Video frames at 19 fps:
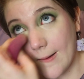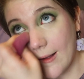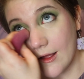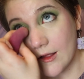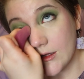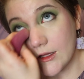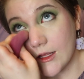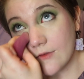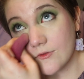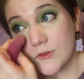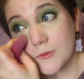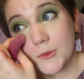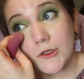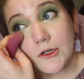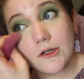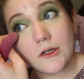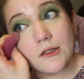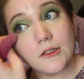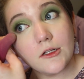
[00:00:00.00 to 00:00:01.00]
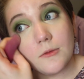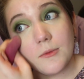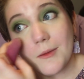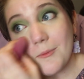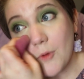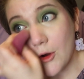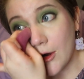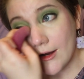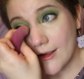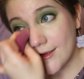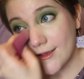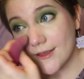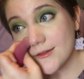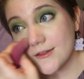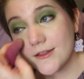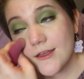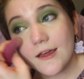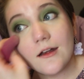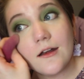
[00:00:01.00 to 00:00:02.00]
I'll have to put on a little bit more, I
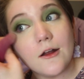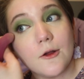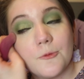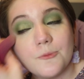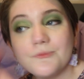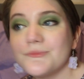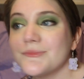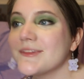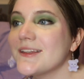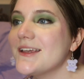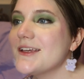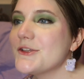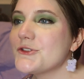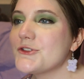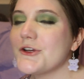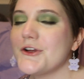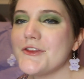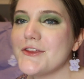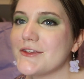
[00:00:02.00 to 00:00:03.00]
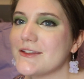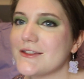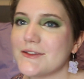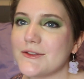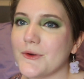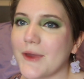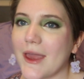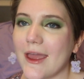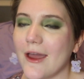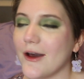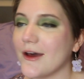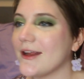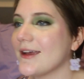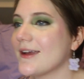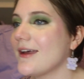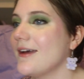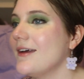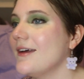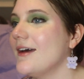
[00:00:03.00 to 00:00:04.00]
guess. I don't know. Sorry this is so
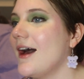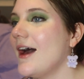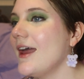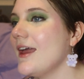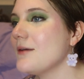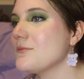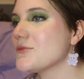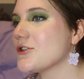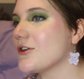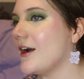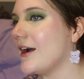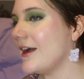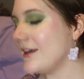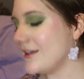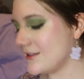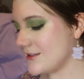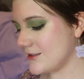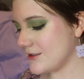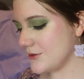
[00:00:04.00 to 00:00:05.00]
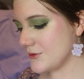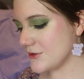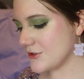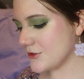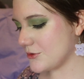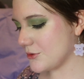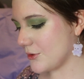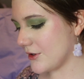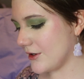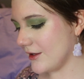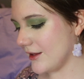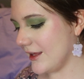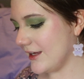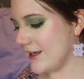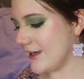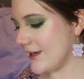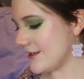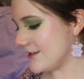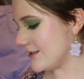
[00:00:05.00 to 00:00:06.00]
chaotic. I am trying to do a tutorial, I
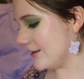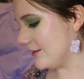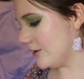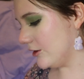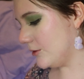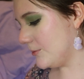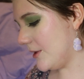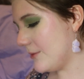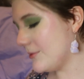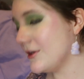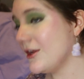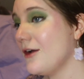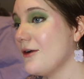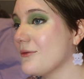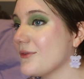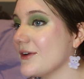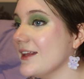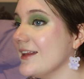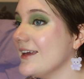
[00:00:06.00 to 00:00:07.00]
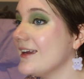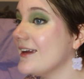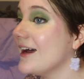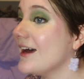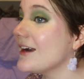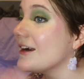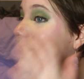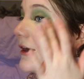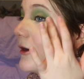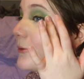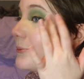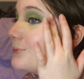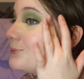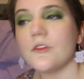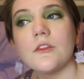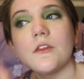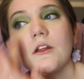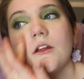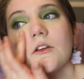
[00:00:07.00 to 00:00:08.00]
guess, a little bit, but not really. I don't know.
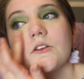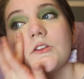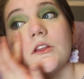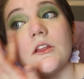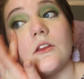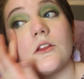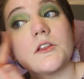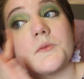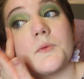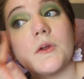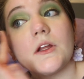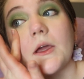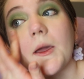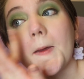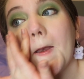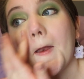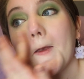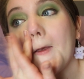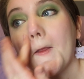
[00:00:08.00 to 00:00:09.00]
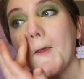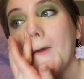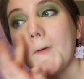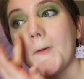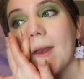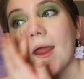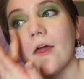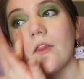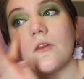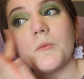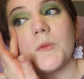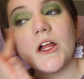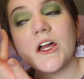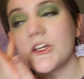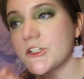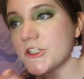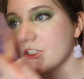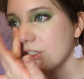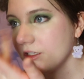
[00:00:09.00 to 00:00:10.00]
That actually looks pretty good. It toned down the
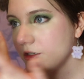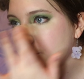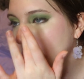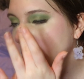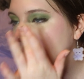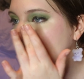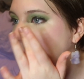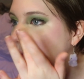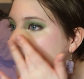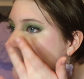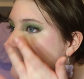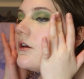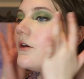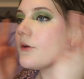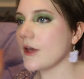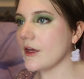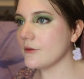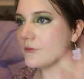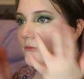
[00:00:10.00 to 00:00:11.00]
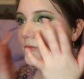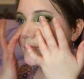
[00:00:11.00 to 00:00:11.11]
blush in a pretty way. Okay.